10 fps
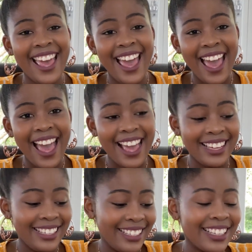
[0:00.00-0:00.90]

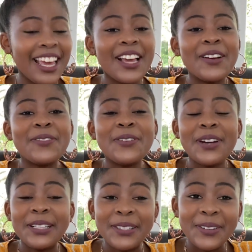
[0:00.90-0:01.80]
Hi. We
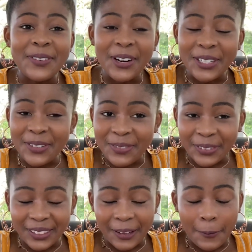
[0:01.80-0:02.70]
went to go watch a
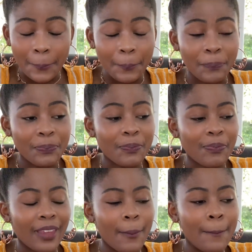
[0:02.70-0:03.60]
movie.
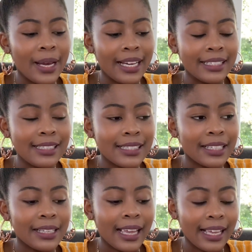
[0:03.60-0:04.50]
But,
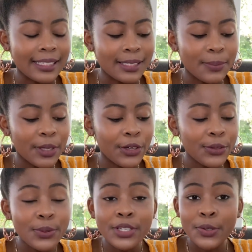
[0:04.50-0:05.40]
guys, because
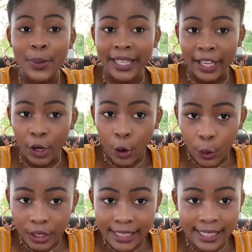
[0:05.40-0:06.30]
we didn't want to get
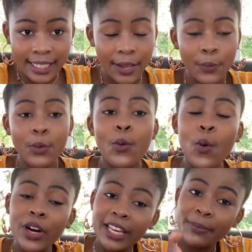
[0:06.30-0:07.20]
caught, we were
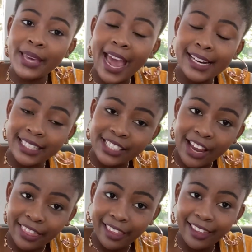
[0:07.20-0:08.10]
walking behind each
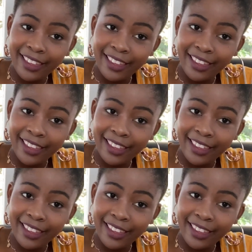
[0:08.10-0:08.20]
other